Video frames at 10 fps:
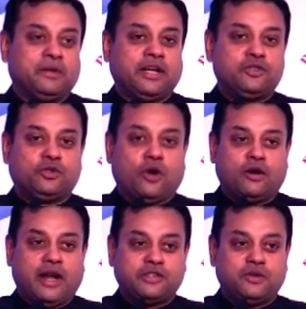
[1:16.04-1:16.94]
But I should
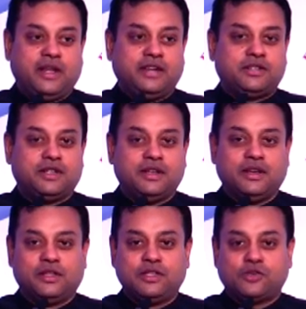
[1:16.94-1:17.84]
congratulate
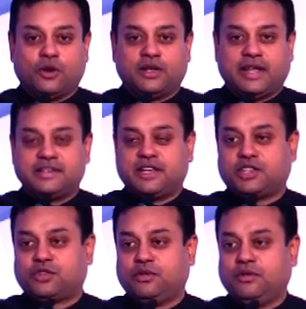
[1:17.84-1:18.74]
this
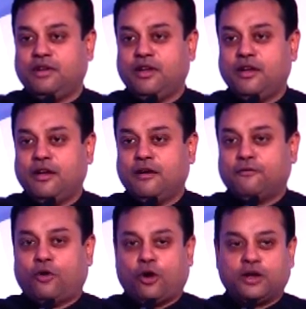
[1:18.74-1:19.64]
organization
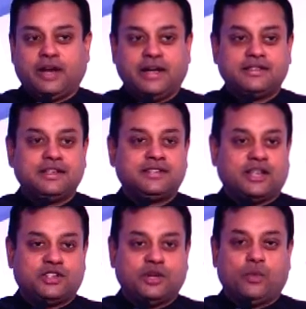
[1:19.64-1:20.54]
for organizing
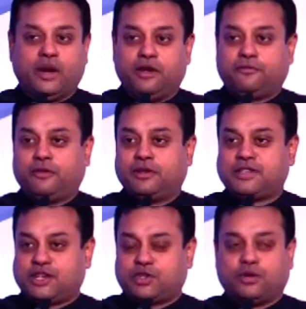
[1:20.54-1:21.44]
such a wonderful
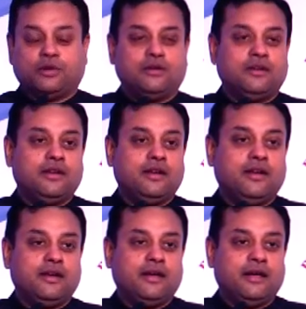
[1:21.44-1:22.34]
session.
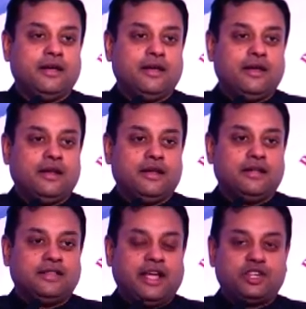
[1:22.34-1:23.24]

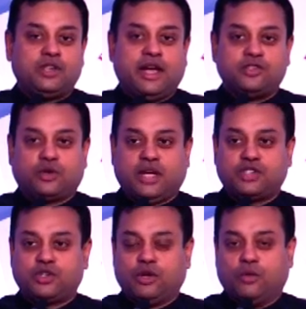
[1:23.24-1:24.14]
The Asia
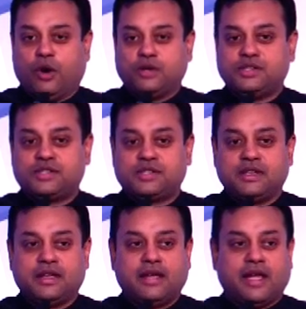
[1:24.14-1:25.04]
Education Awards,
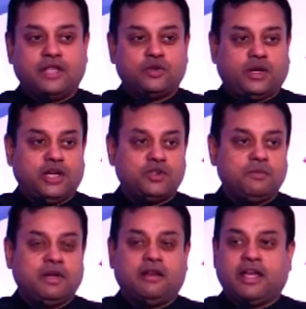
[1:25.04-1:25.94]

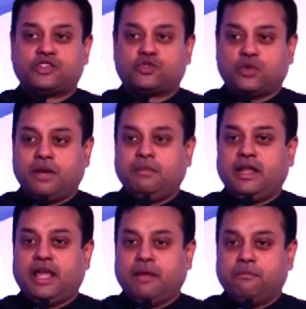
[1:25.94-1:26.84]
education being an
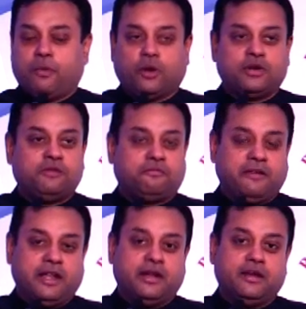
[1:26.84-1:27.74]
extremely important
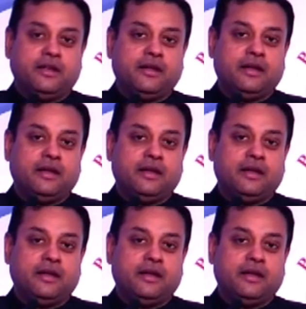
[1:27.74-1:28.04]
field.